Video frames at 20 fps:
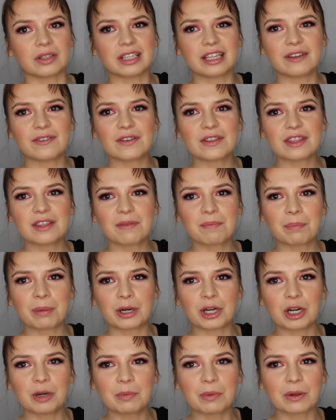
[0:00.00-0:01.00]
Even the
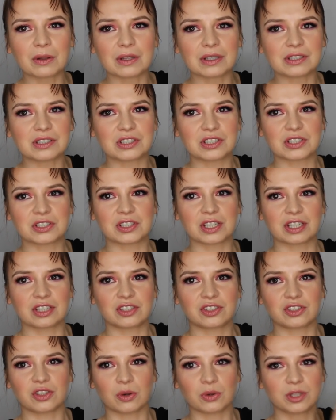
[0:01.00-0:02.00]
purple is just like
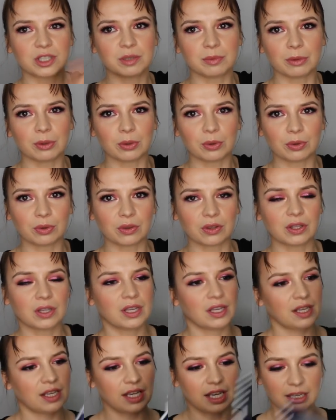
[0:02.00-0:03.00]
so smooth
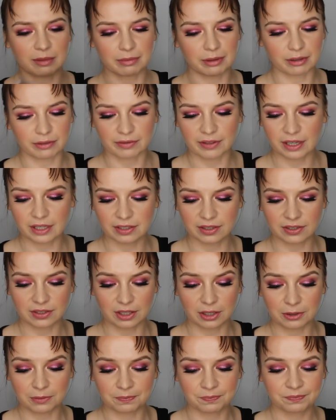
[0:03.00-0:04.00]
and perfect,
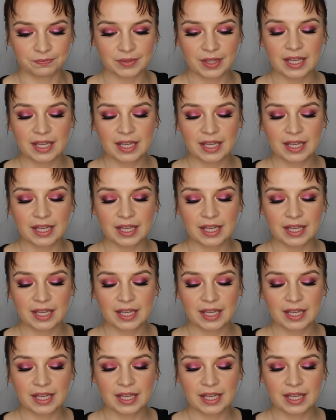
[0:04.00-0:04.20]
so.